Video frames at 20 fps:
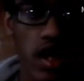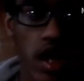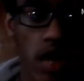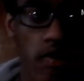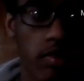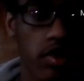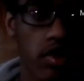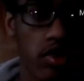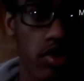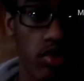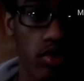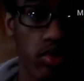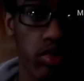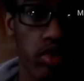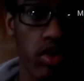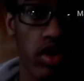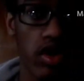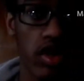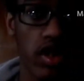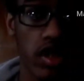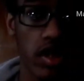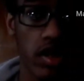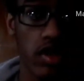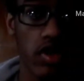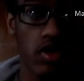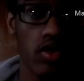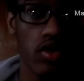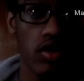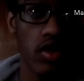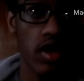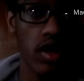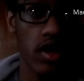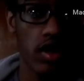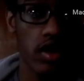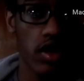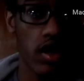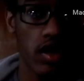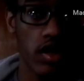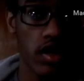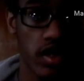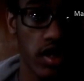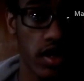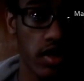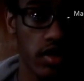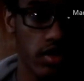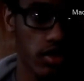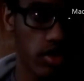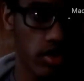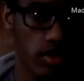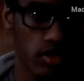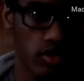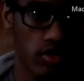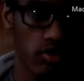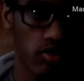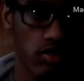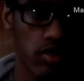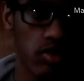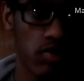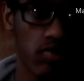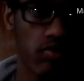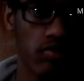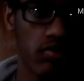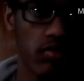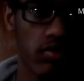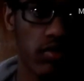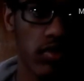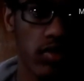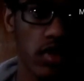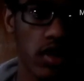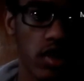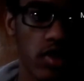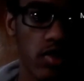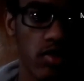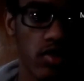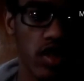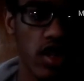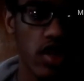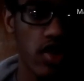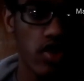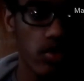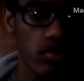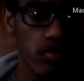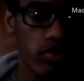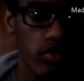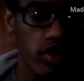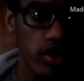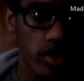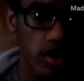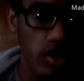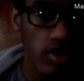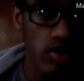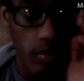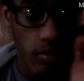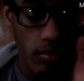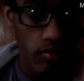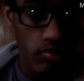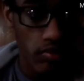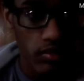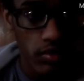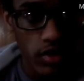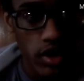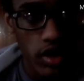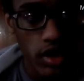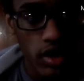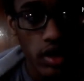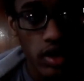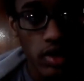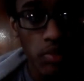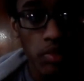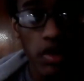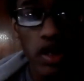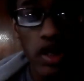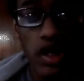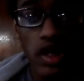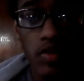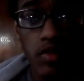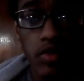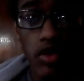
happy to report that Dora and the Lost City of Gold was actually pretty good. The biggest